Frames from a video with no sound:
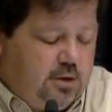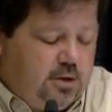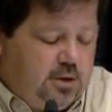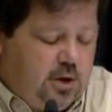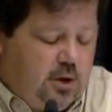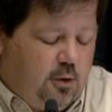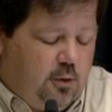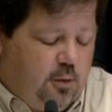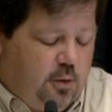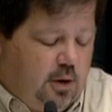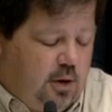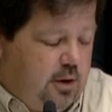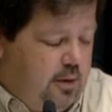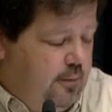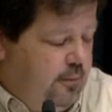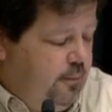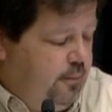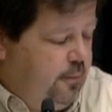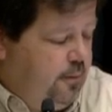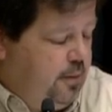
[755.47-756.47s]
So uh,
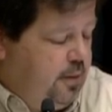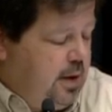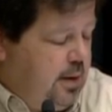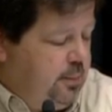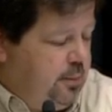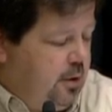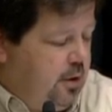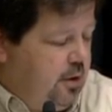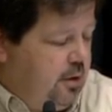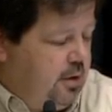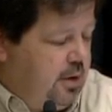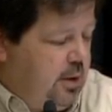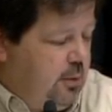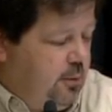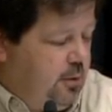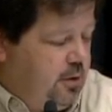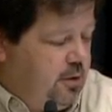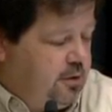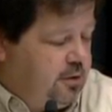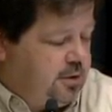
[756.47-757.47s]
that part that
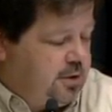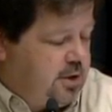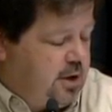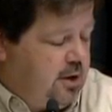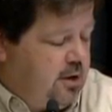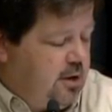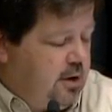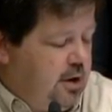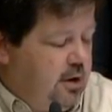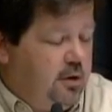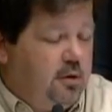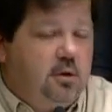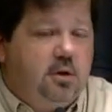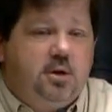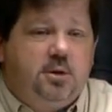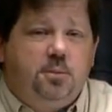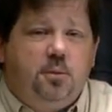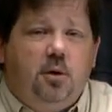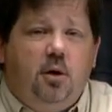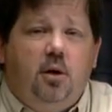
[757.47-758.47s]
work will start here in the
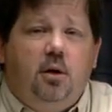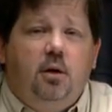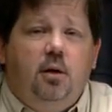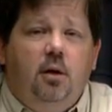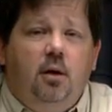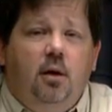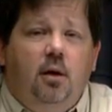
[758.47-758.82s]
spring,